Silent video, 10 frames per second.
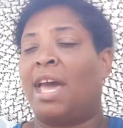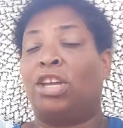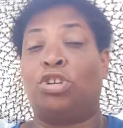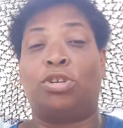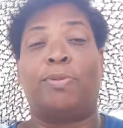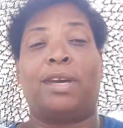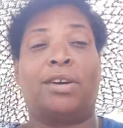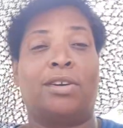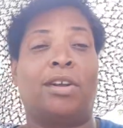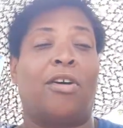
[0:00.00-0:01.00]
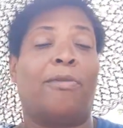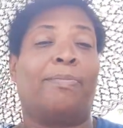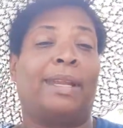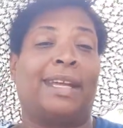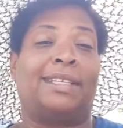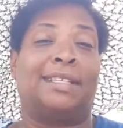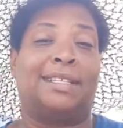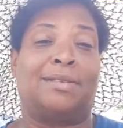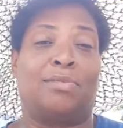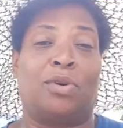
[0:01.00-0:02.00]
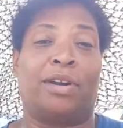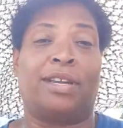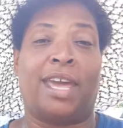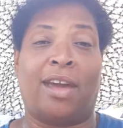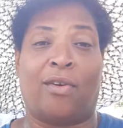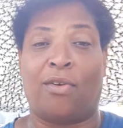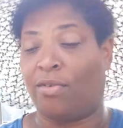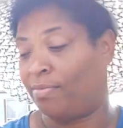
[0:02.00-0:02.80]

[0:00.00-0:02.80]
You should be good on planting some more kale.